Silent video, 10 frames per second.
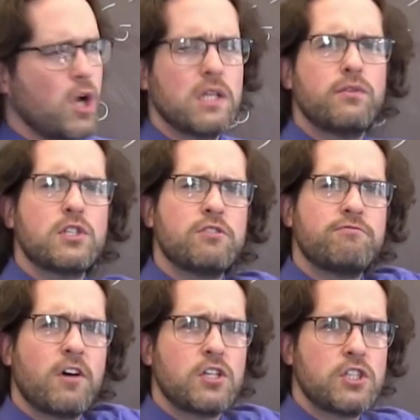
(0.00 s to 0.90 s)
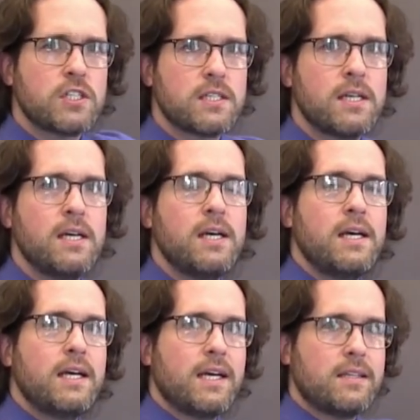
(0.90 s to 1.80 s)
all of which function
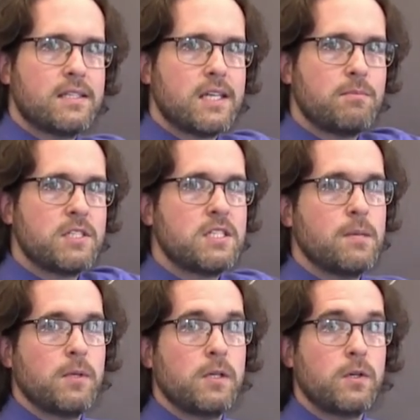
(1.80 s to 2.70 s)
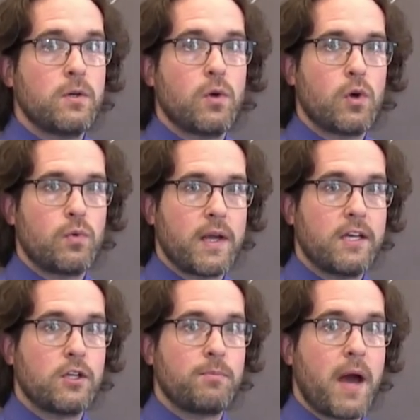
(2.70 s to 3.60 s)
in the same similar or
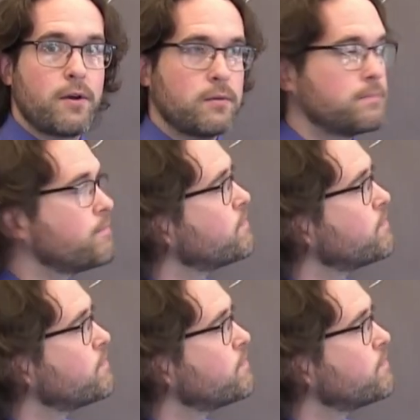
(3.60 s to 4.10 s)
regular pattern.